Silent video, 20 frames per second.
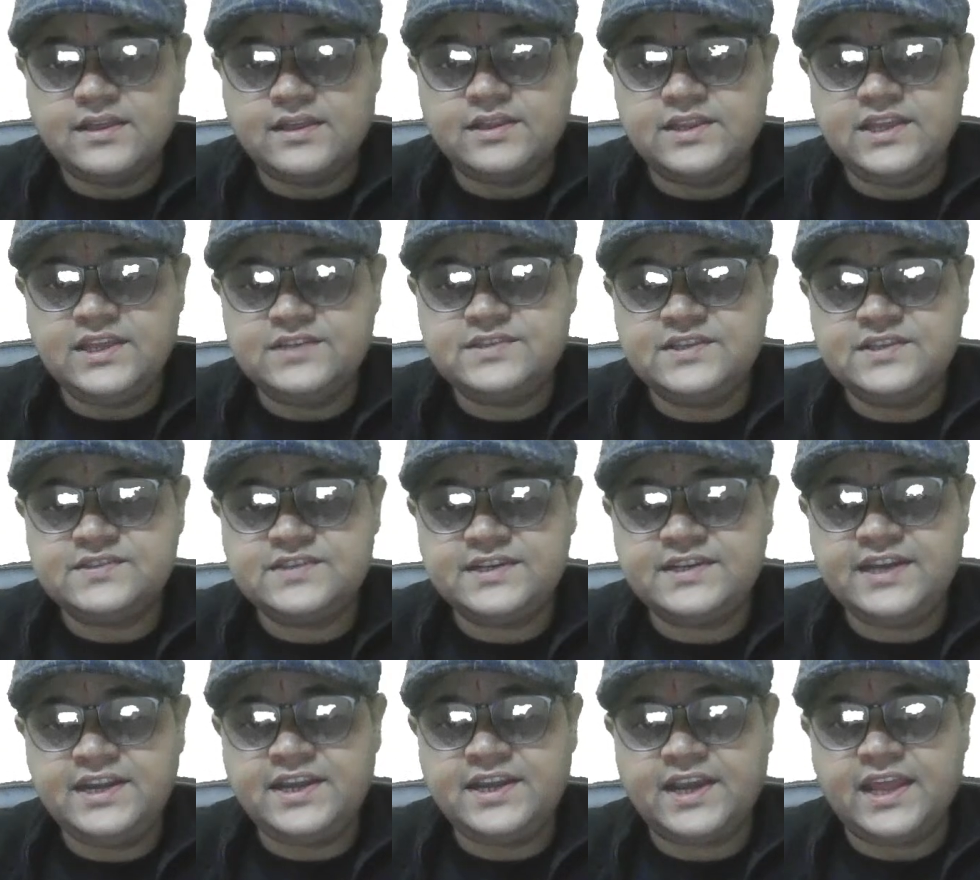These
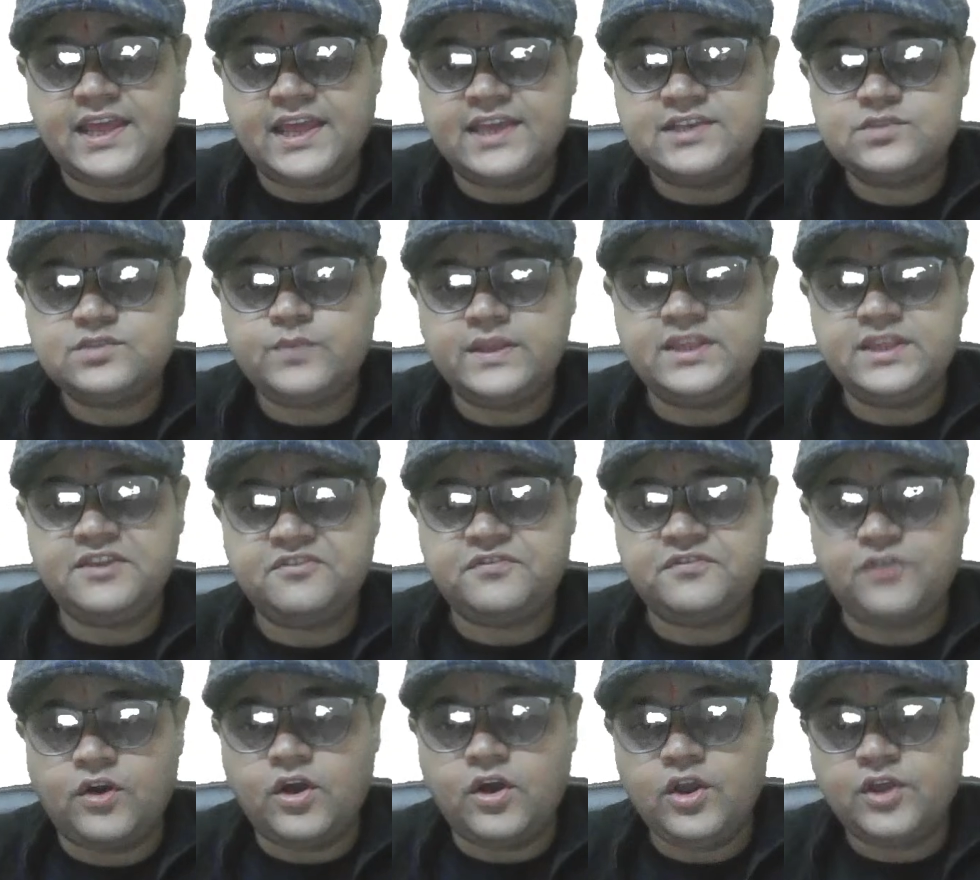incident rays, when they
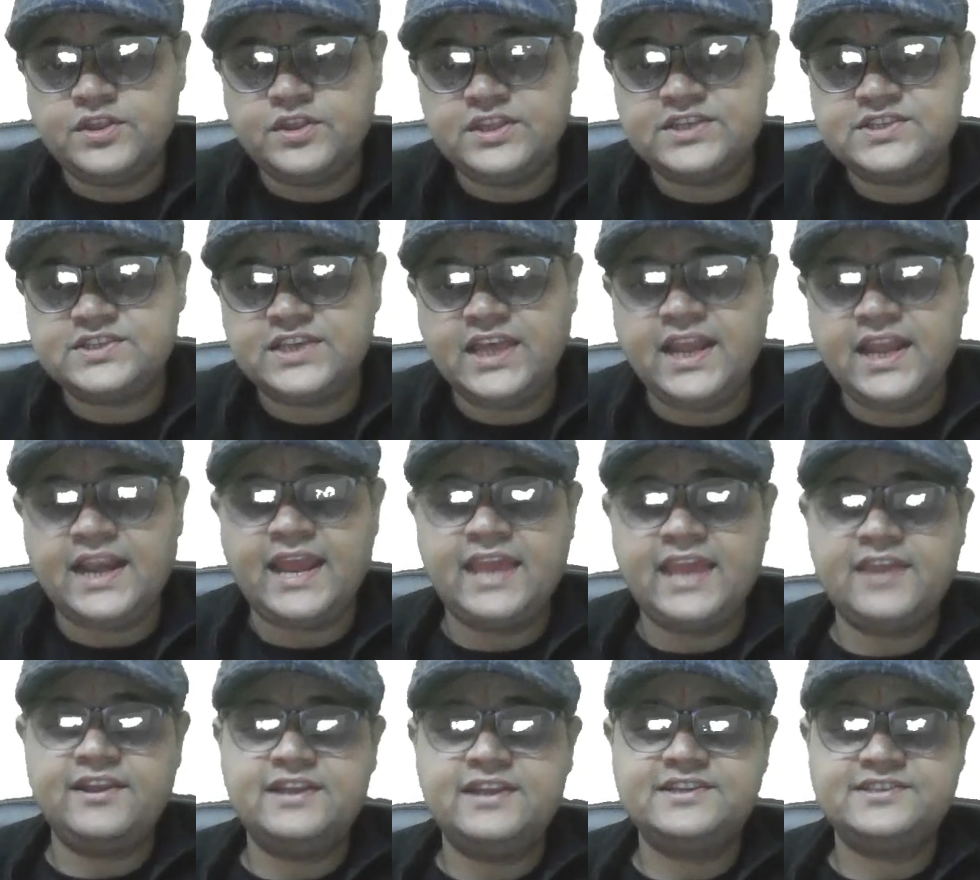fall on this
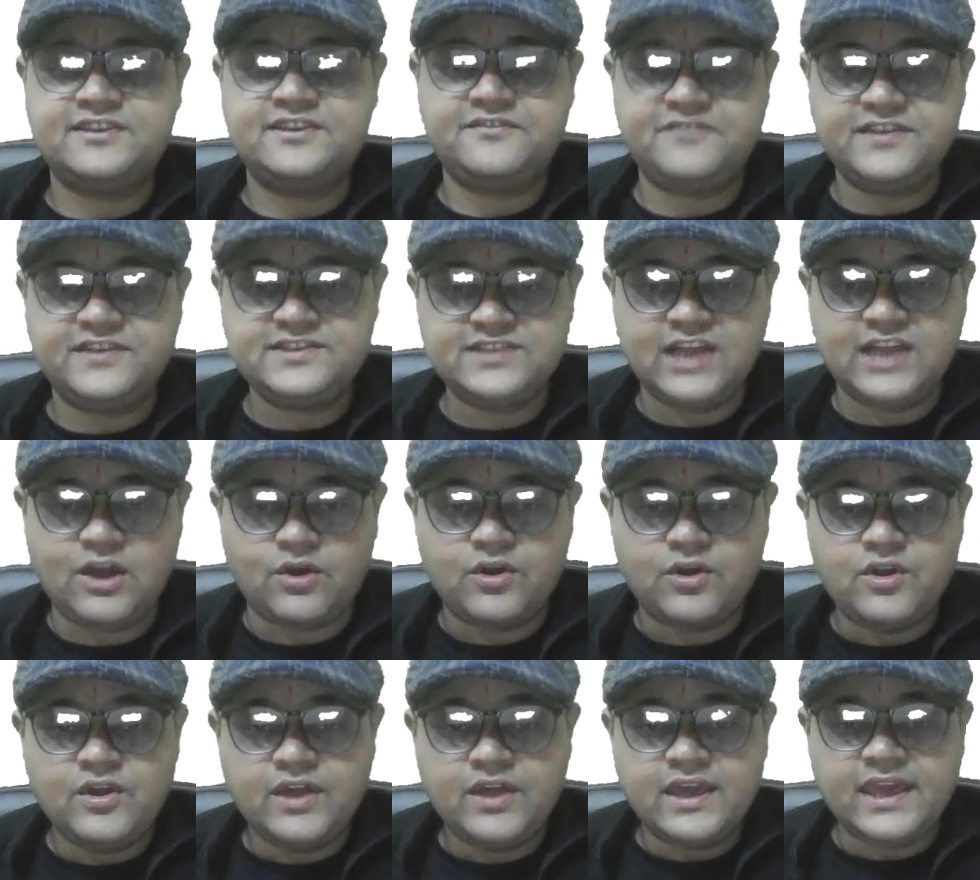irregular surface, now
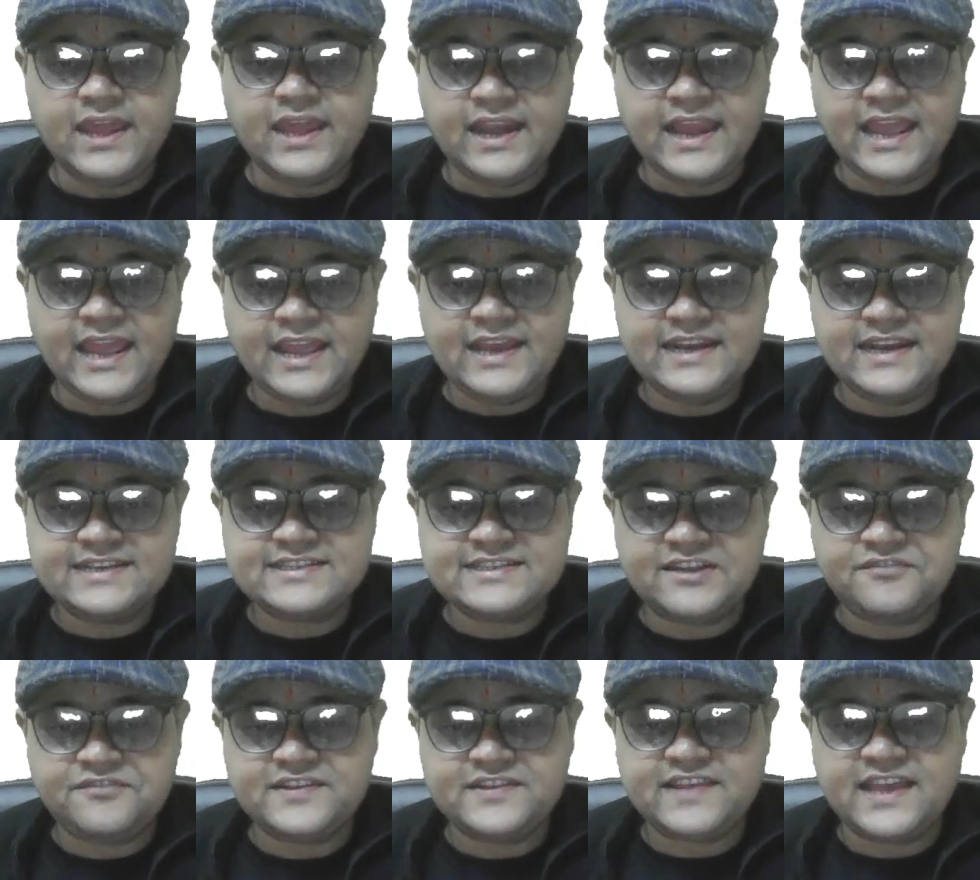irregular
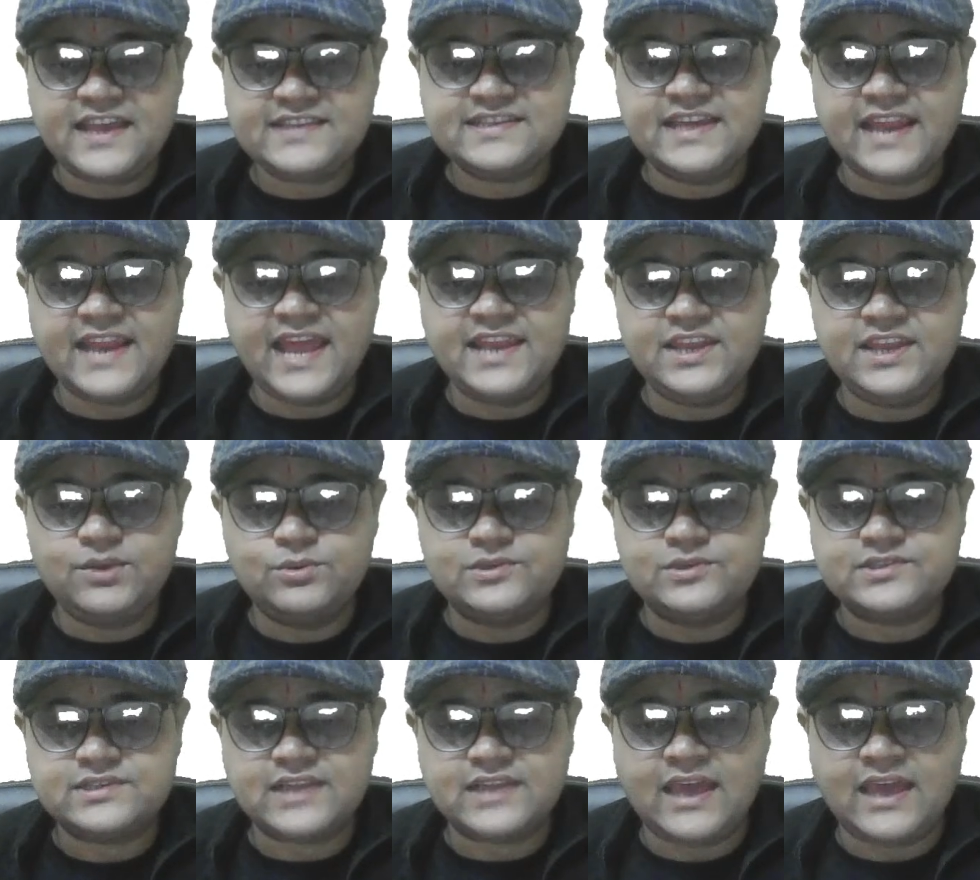surface has granules.